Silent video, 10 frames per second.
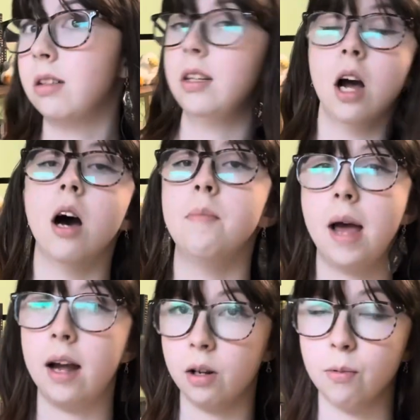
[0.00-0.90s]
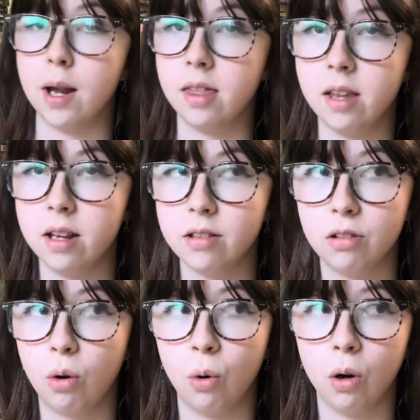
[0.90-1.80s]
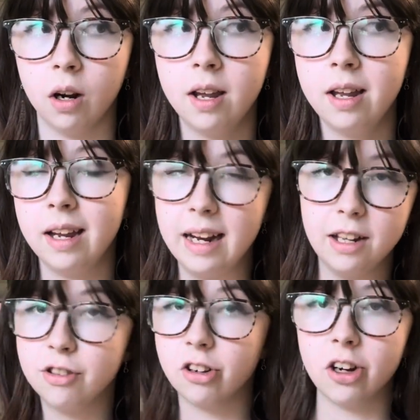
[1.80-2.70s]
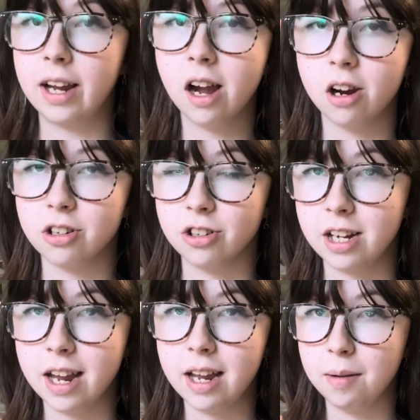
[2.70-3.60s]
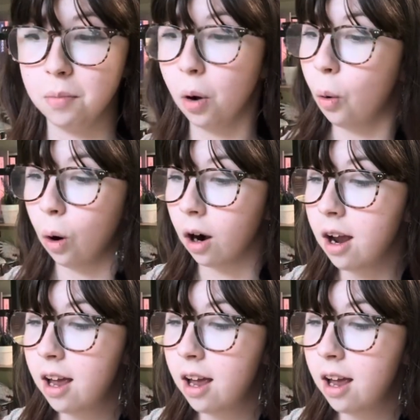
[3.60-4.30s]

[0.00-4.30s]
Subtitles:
come back and write this, or insert character name, or